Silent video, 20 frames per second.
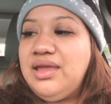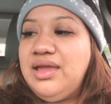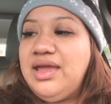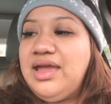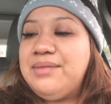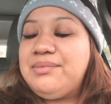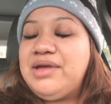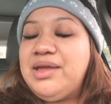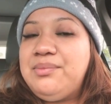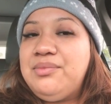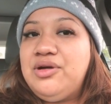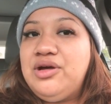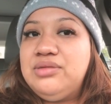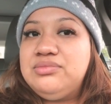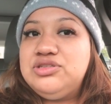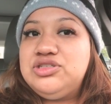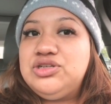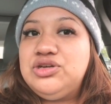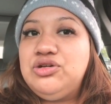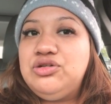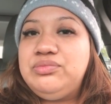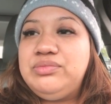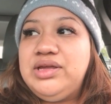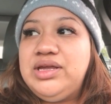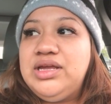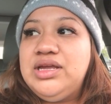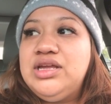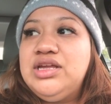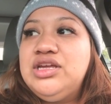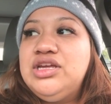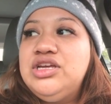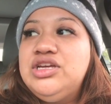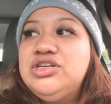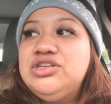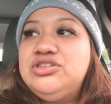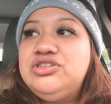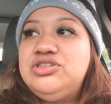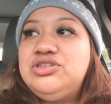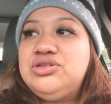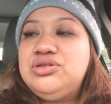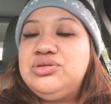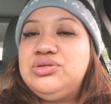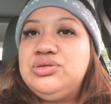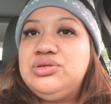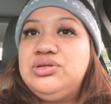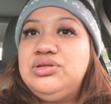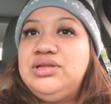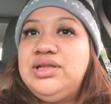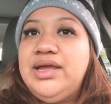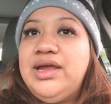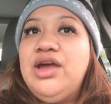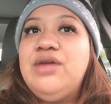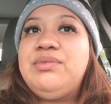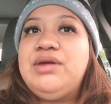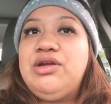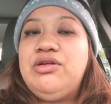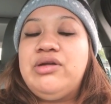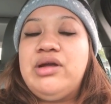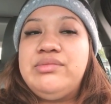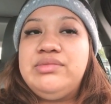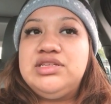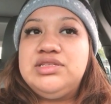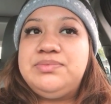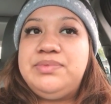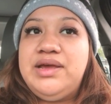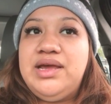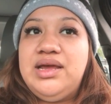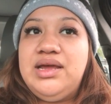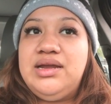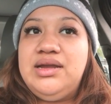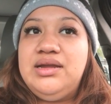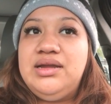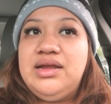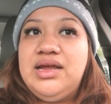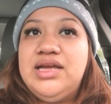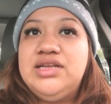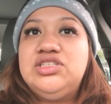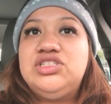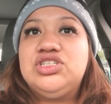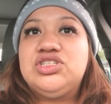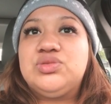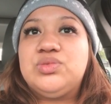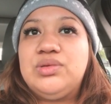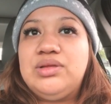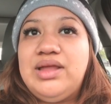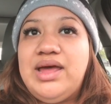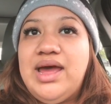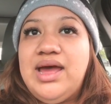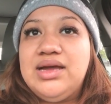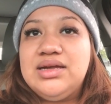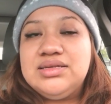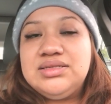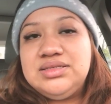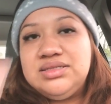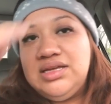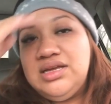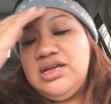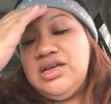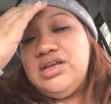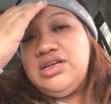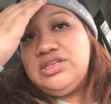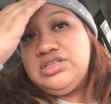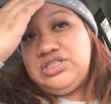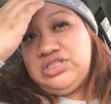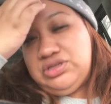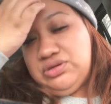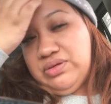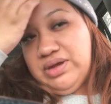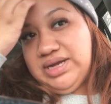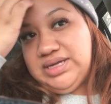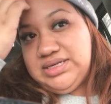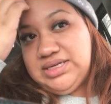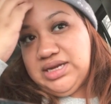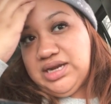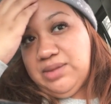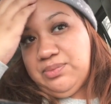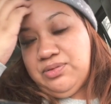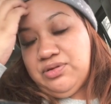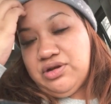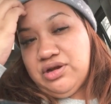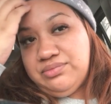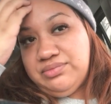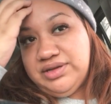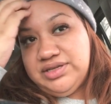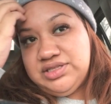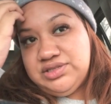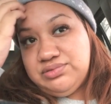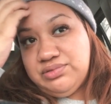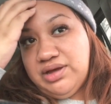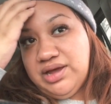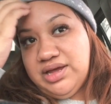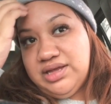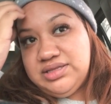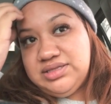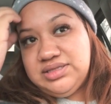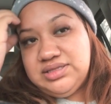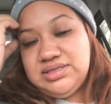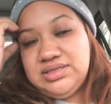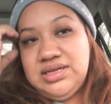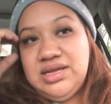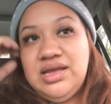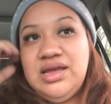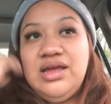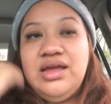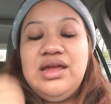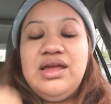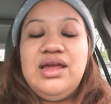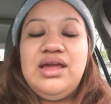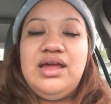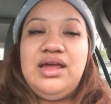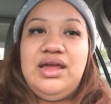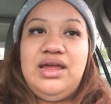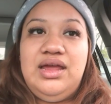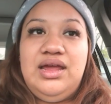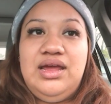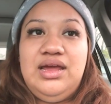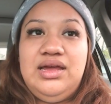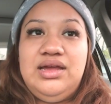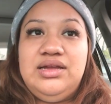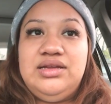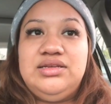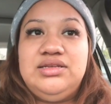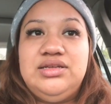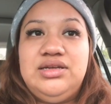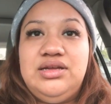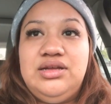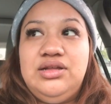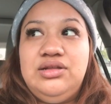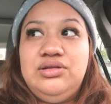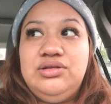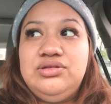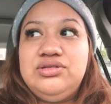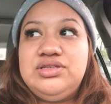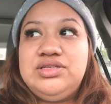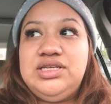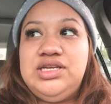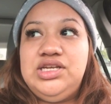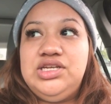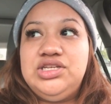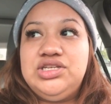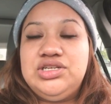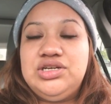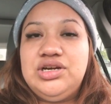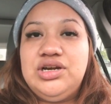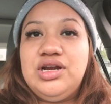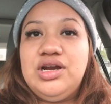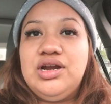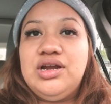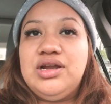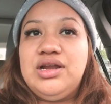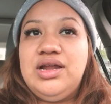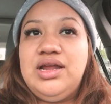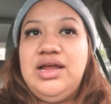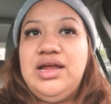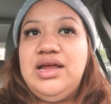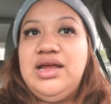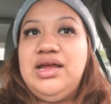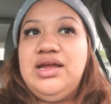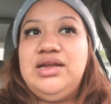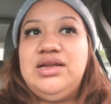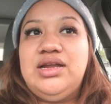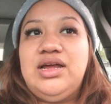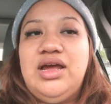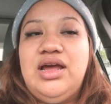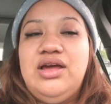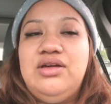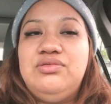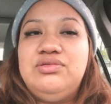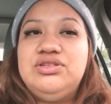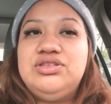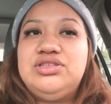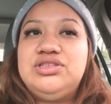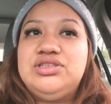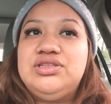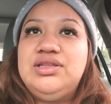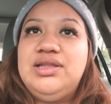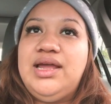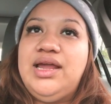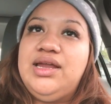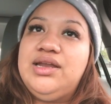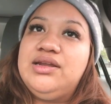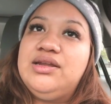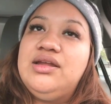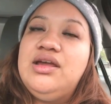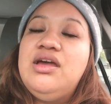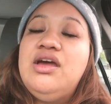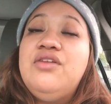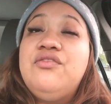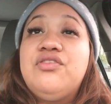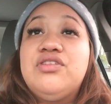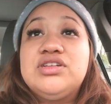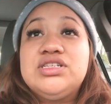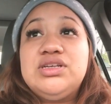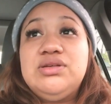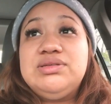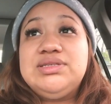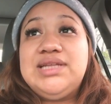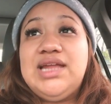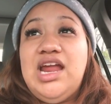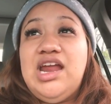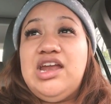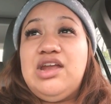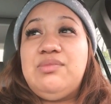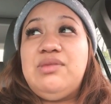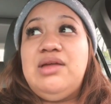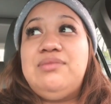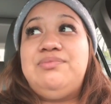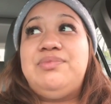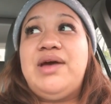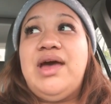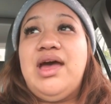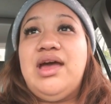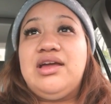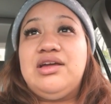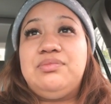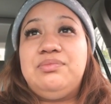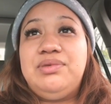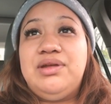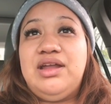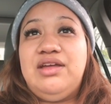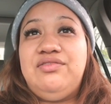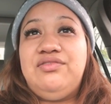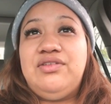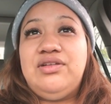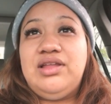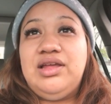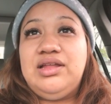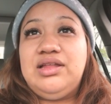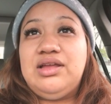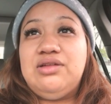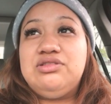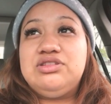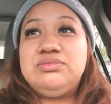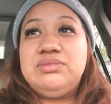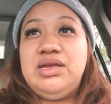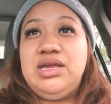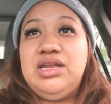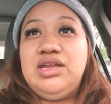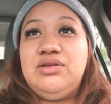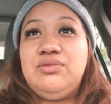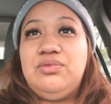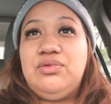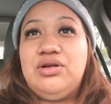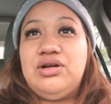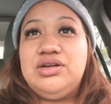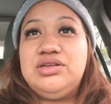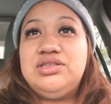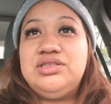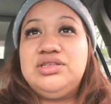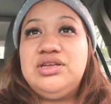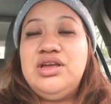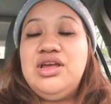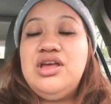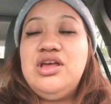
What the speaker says: and my mom told me to lay on my grandma's bed and just relax. So I did. I put on my sweats and a loose t-shirt, and I was laying on my back, but I felt like that was making it worse.